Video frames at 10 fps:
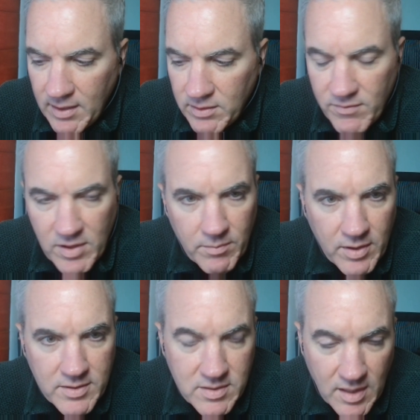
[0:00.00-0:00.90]
living in
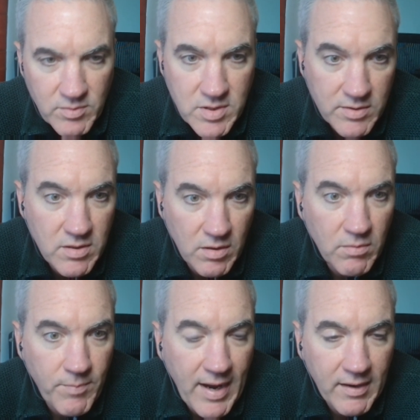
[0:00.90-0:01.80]
Boston, I was also
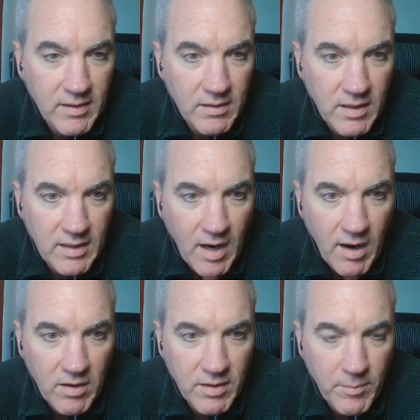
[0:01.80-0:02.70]
back in
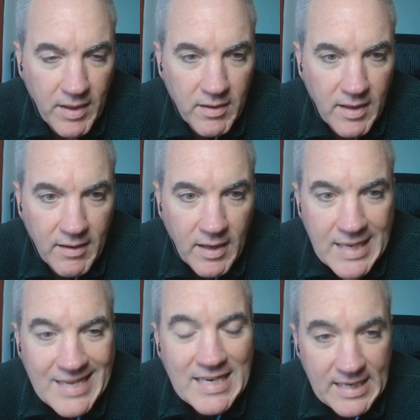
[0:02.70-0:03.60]
Ireland a bit, and
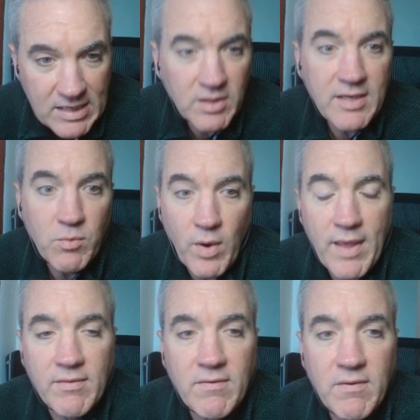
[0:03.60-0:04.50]
nearly
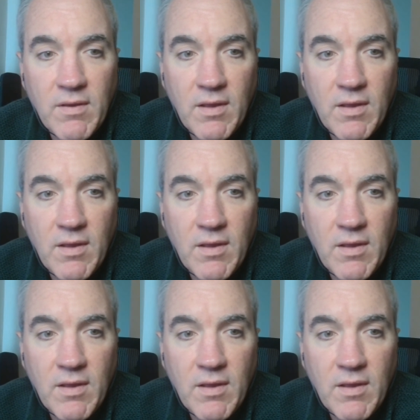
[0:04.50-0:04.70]
went